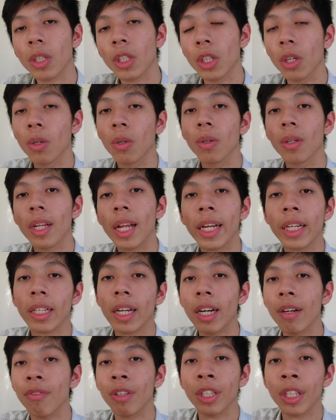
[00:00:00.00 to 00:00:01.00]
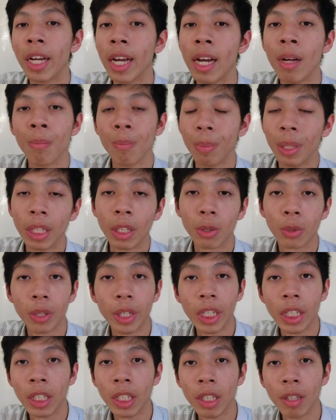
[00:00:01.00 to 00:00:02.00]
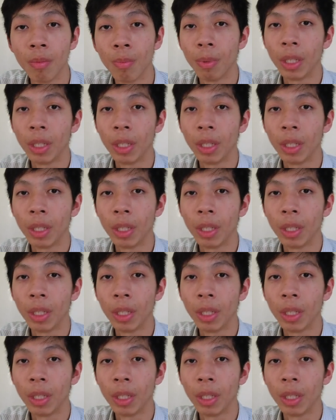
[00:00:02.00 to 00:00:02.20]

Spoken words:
So like every day I'm being creative